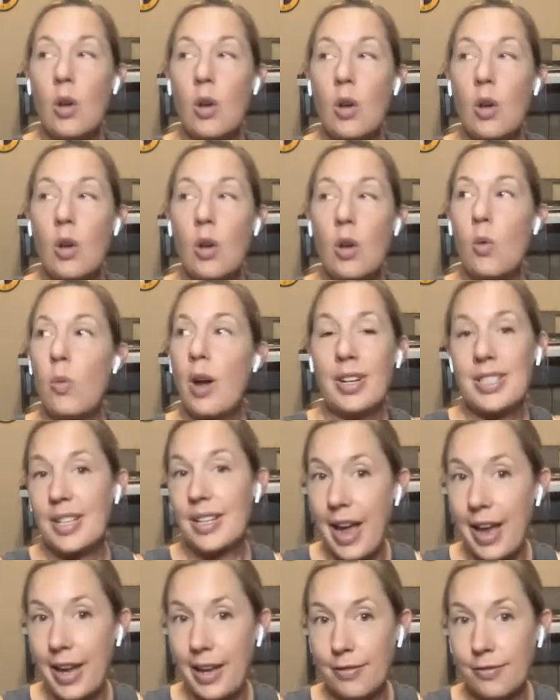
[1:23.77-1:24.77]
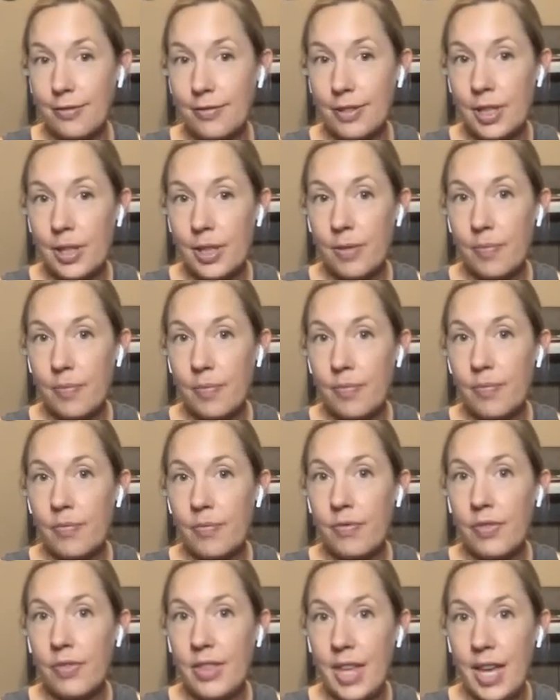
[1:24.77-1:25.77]
whether it's in life,
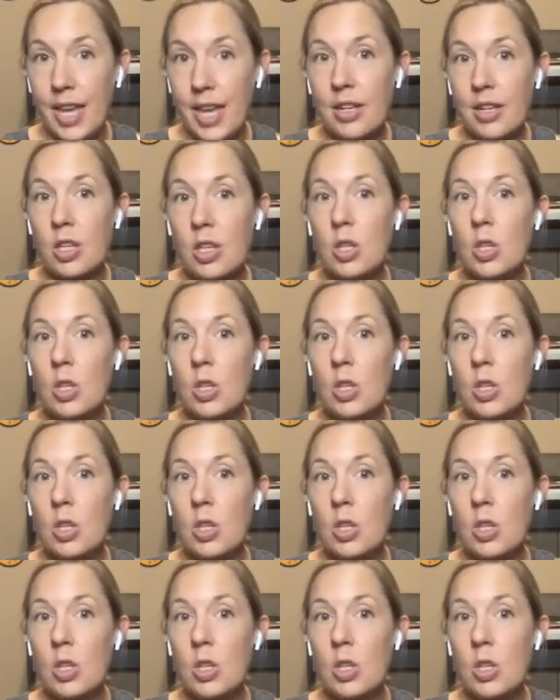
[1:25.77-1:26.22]
then